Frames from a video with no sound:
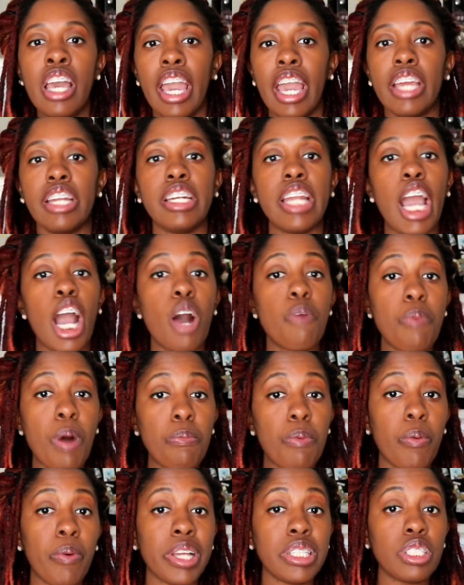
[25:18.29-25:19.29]
And now I'm on
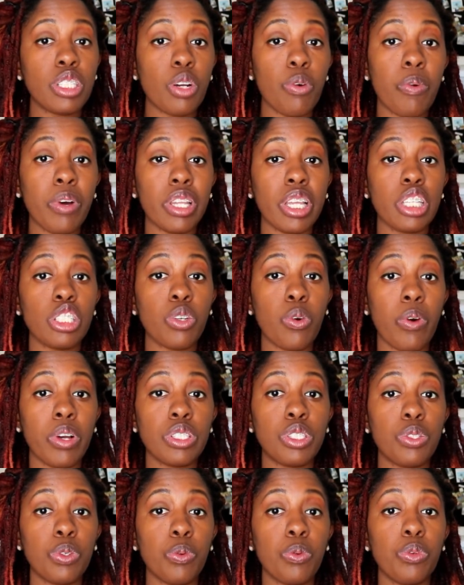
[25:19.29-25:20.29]
my way to the one that's going
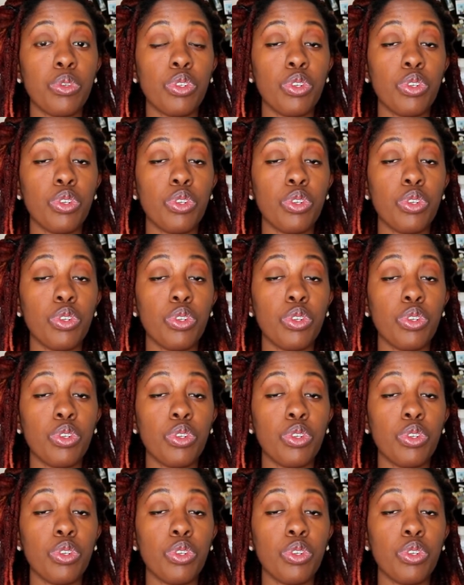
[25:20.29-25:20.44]
to